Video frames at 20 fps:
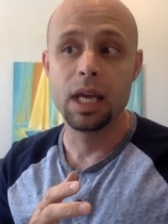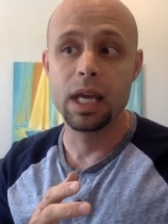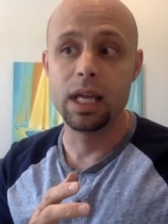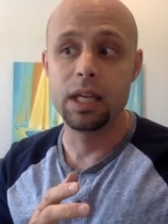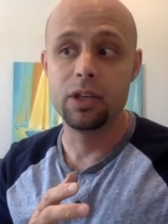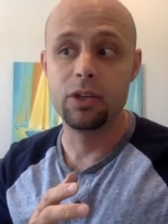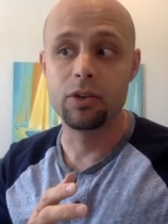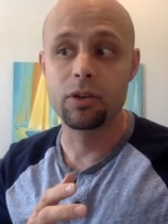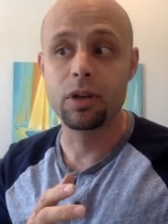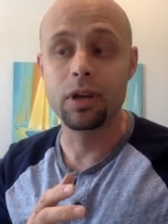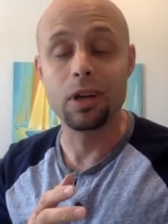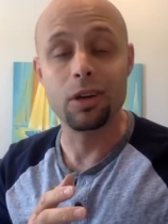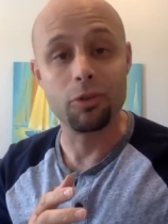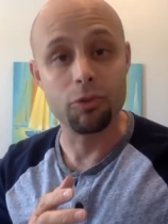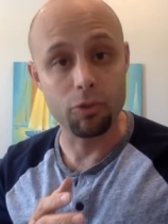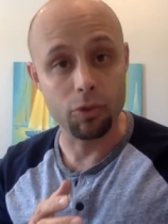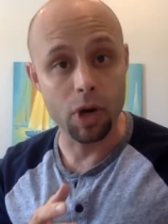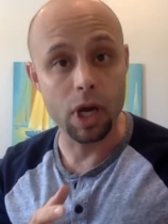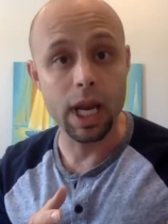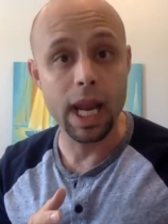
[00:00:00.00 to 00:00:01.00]
and you're going to
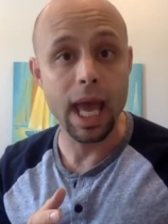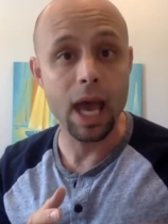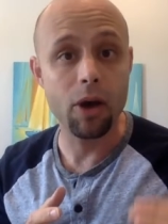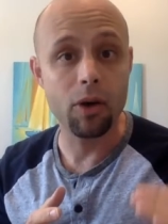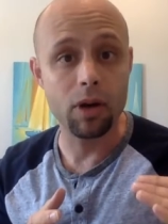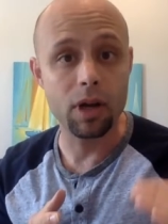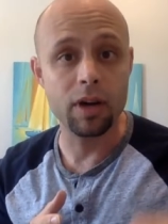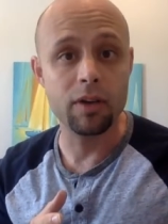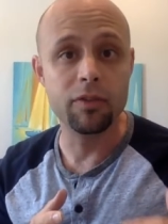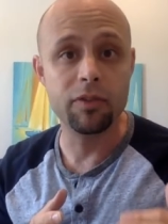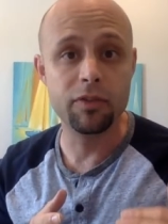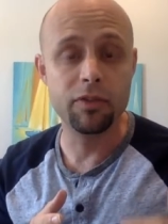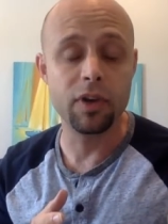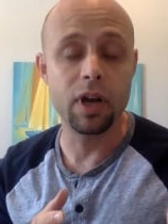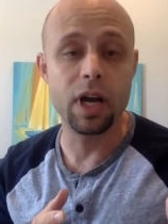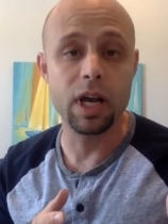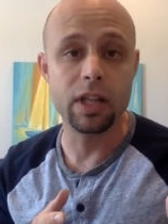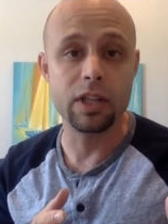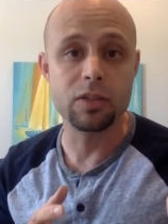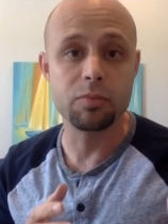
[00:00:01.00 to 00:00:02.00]
run out of
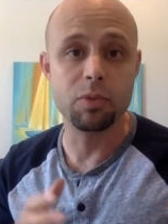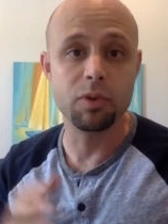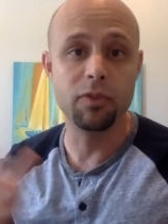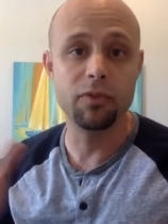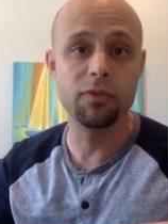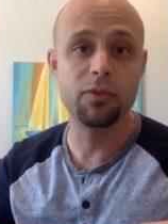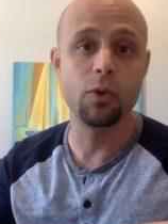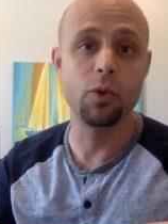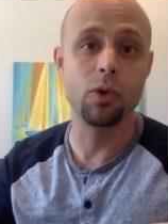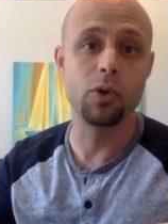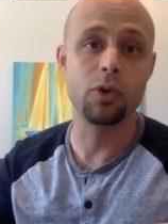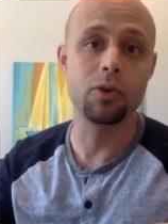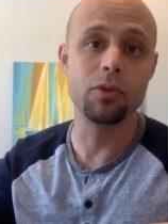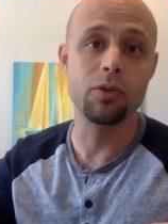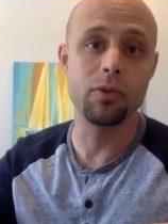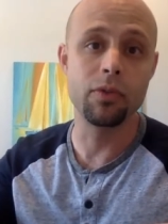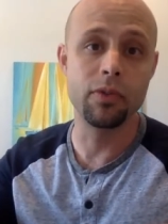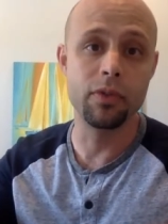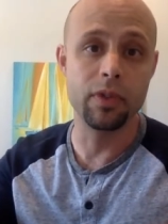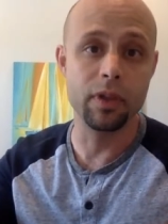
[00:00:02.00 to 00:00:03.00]
funds before
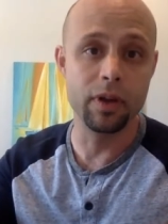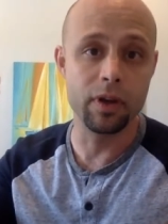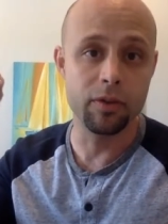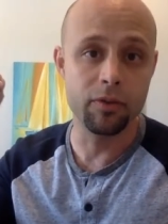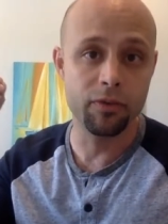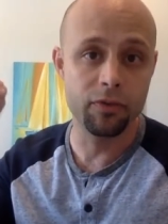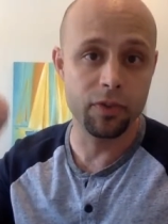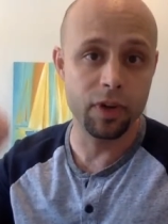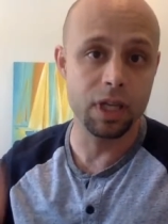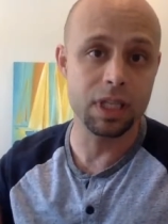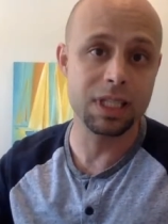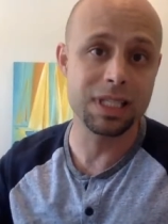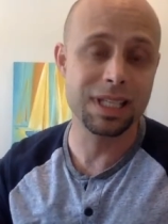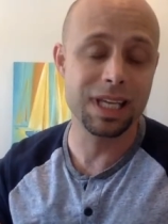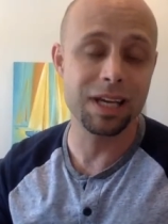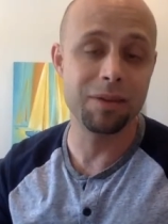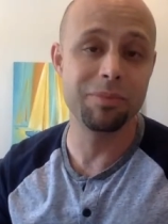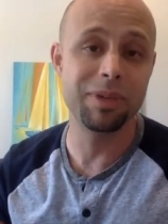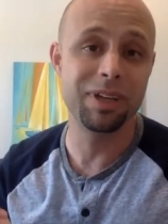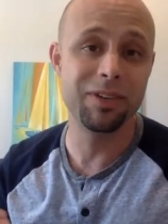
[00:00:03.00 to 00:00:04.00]
the funds
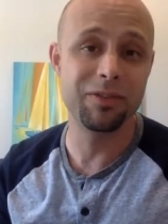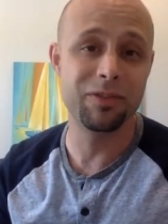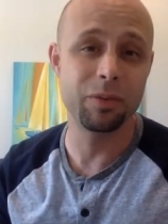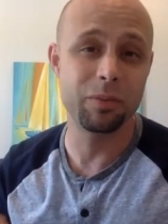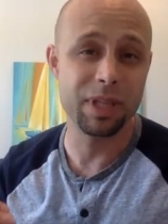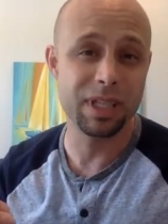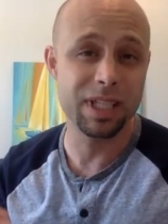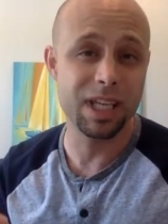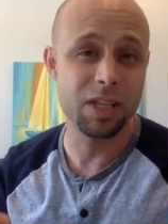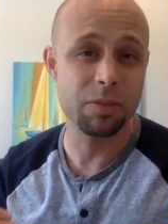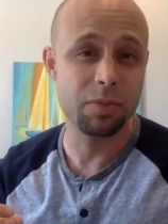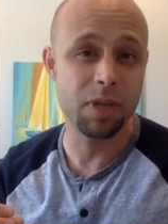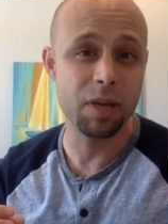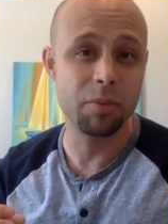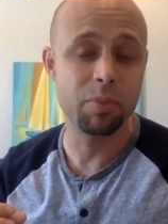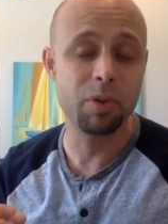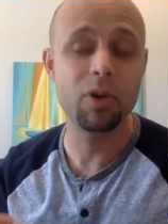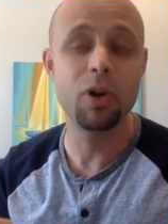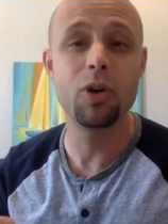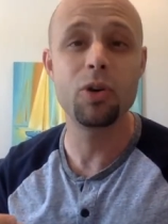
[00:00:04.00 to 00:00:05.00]
come in from this
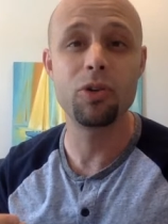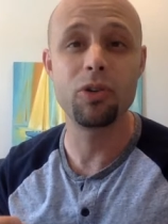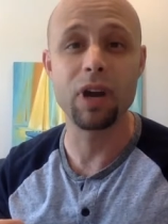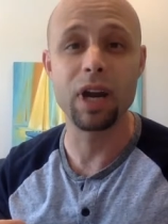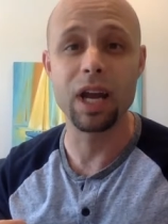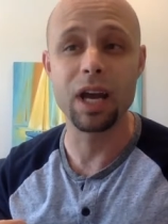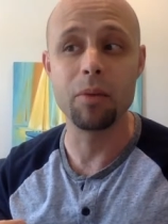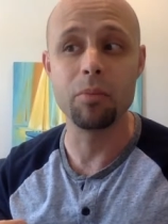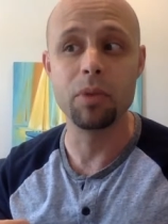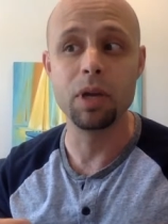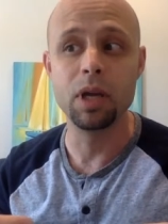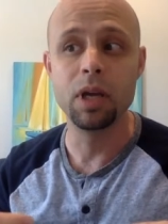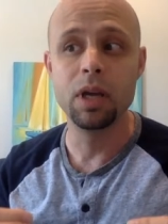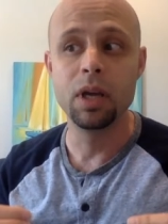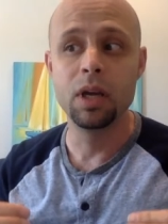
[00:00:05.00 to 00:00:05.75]
SBA program,